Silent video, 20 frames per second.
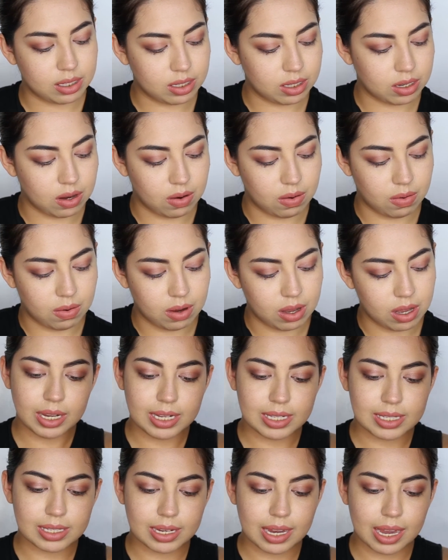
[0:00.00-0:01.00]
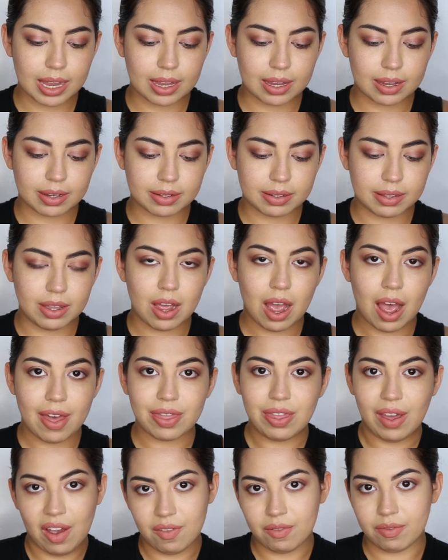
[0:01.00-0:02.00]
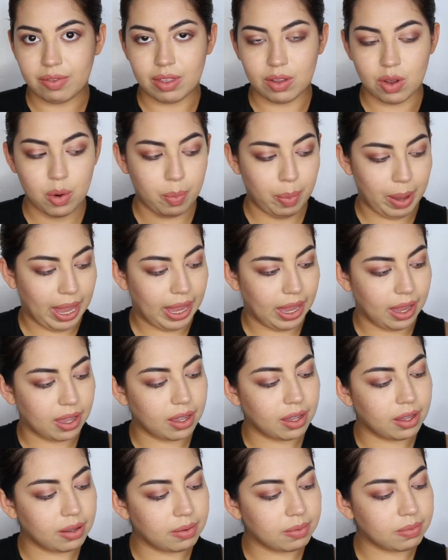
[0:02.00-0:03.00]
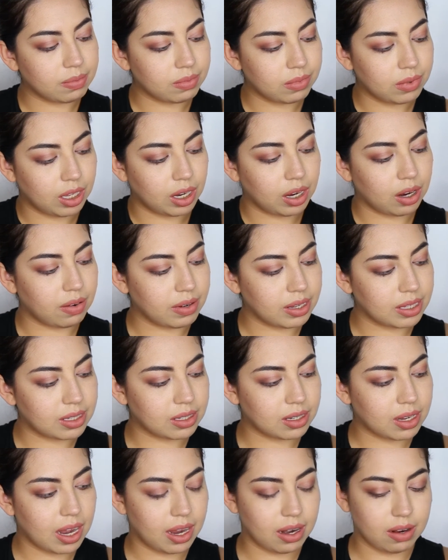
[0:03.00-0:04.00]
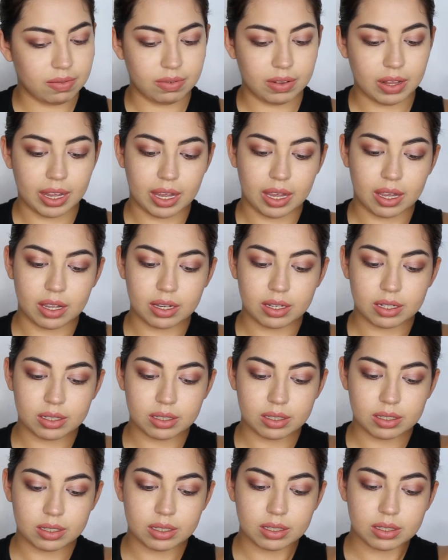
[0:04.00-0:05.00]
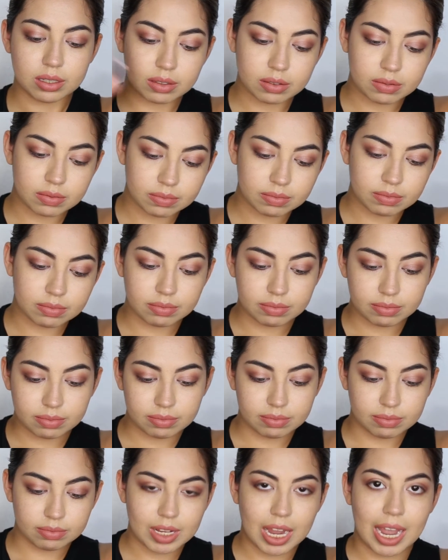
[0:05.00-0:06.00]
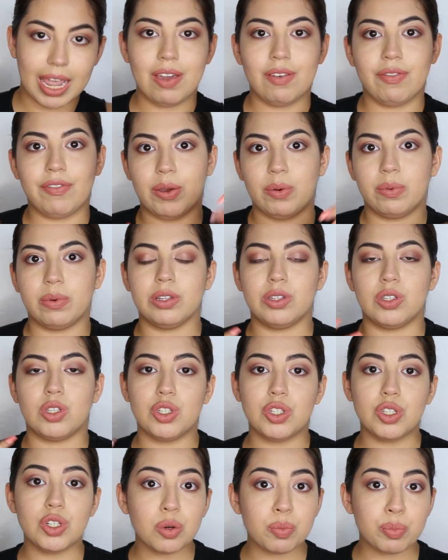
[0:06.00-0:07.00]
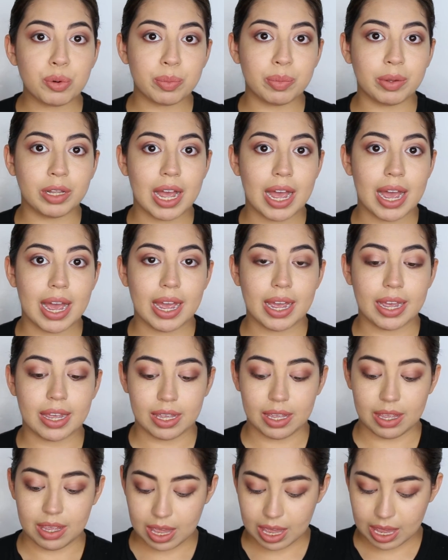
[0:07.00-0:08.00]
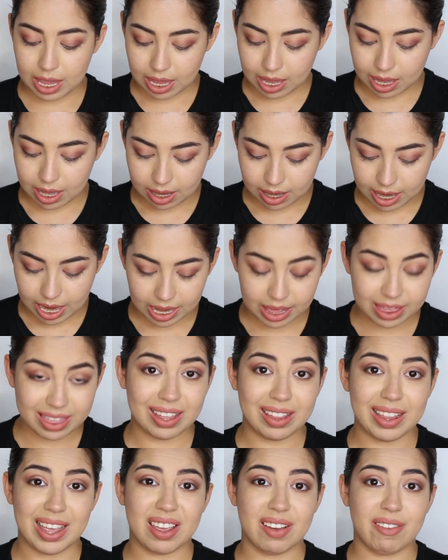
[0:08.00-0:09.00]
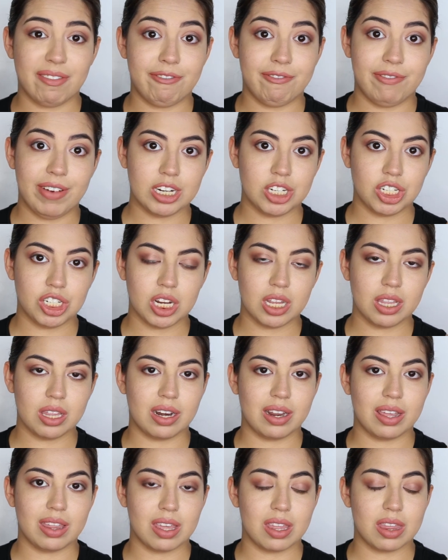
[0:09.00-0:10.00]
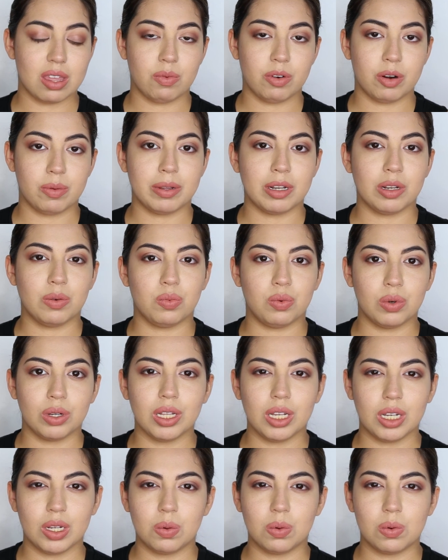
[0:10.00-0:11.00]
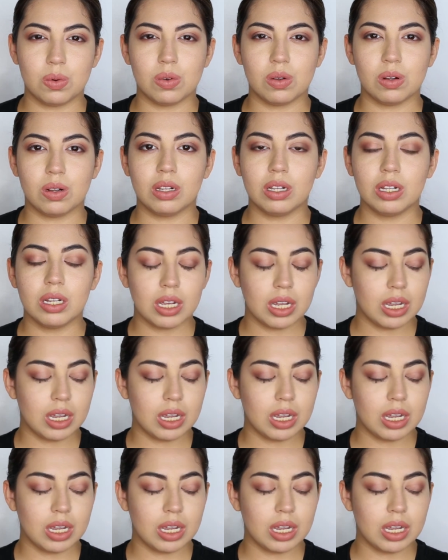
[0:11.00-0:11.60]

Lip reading: So it's like not that opaque. You know, it's kind of like if it was super black and anything like Confession, then I think that would have been really cool.